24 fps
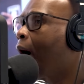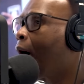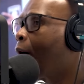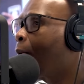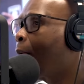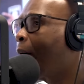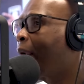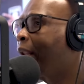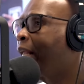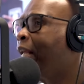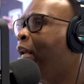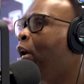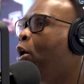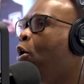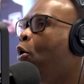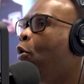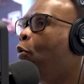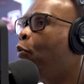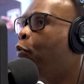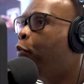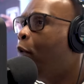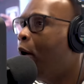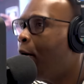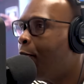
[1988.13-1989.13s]
All righty.
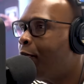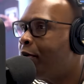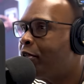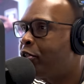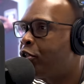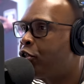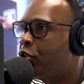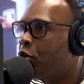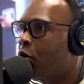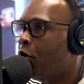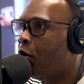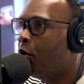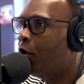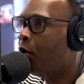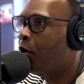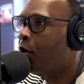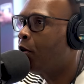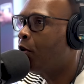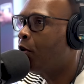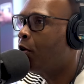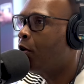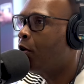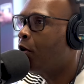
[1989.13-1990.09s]
Yeah. What was your...